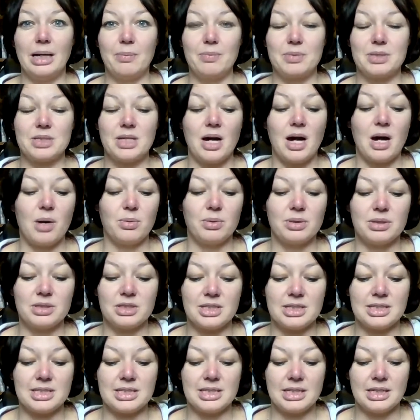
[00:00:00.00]
So I will
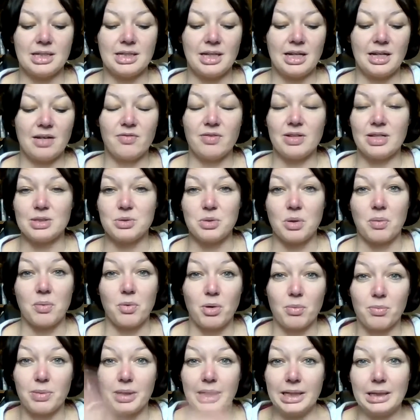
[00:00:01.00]
just sit in the evenings when I'm
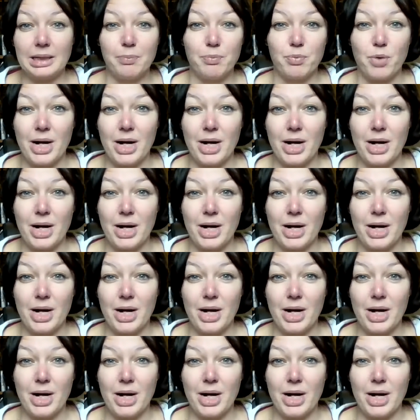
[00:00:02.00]
completely